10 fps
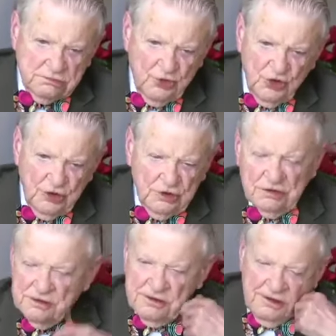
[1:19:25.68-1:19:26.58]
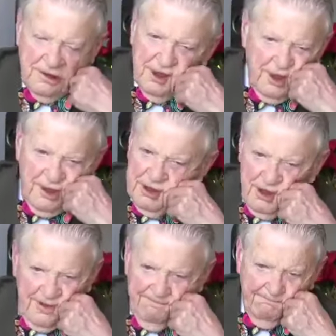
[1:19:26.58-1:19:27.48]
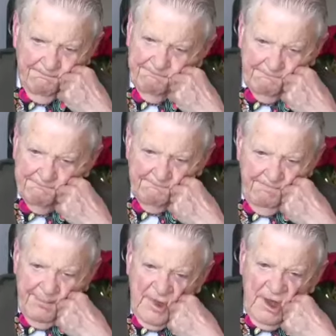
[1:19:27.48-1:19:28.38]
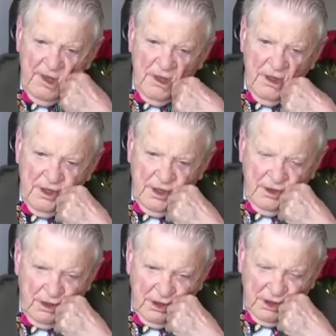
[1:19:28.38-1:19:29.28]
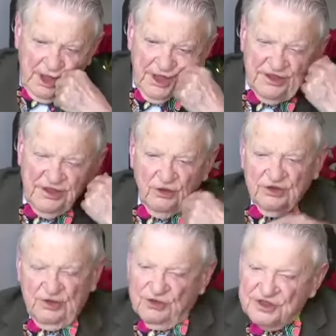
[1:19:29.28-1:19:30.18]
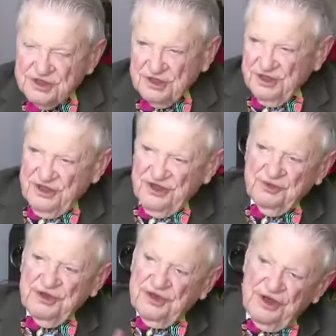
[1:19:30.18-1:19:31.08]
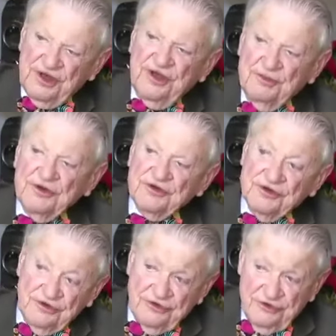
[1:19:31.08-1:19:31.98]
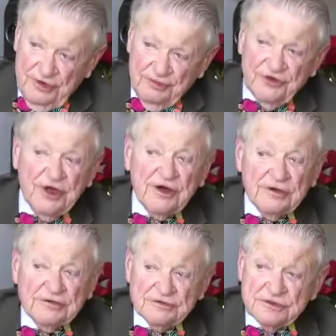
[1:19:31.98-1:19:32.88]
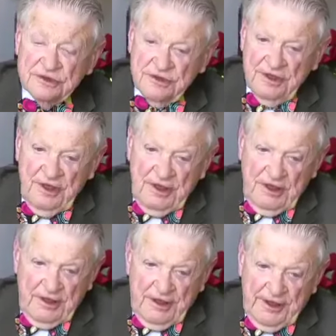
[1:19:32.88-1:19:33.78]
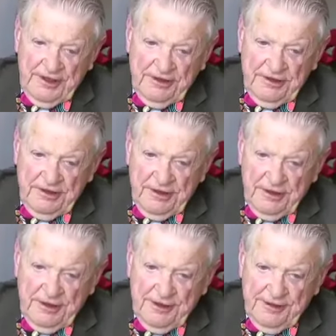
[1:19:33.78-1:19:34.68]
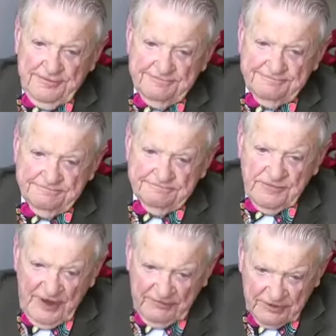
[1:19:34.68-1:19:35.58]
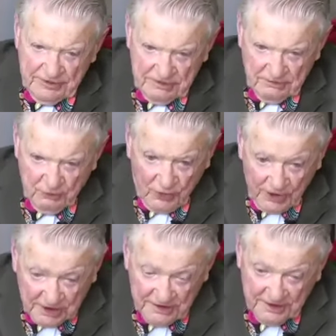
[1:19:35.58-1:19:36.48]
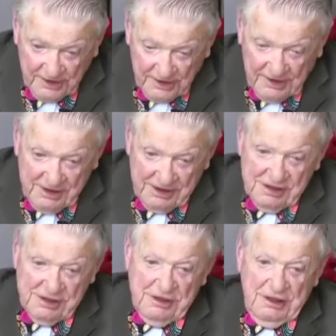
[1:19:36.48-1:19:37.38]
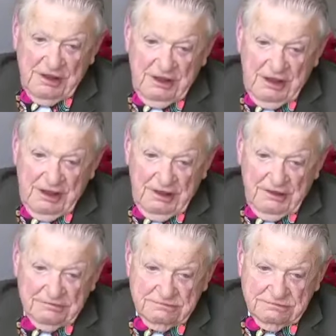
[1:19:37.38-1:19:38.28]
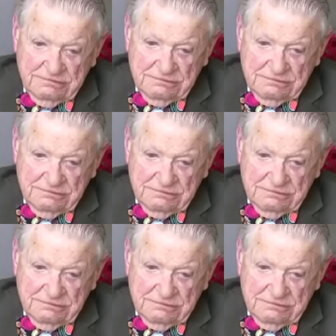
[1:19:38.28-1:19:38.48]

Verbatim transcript: No. Mm -mm. Uh, Lockheed only recently has been getting images themselves. Mm -hmm. And um, having worked there, um,